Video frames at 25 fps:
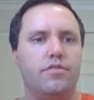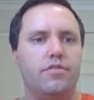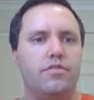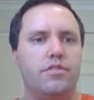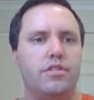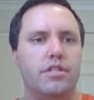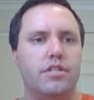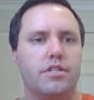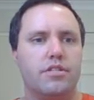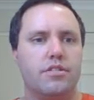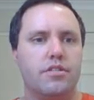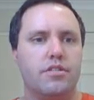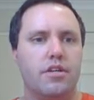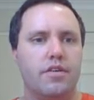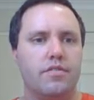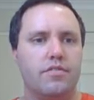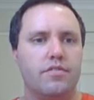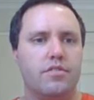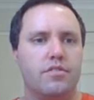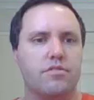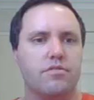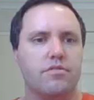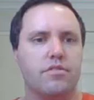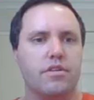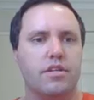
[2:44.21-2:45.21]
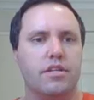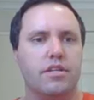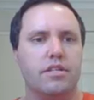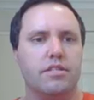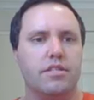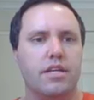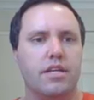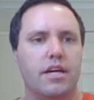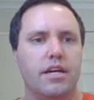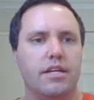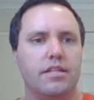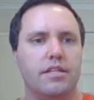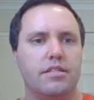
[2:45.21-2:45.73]
6 times 3 is
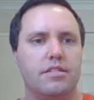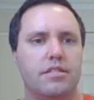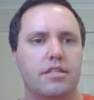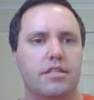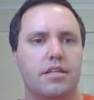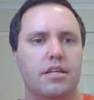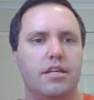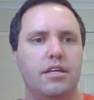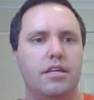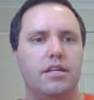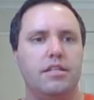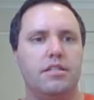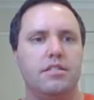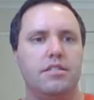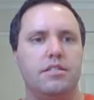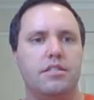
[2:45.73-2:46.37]
18,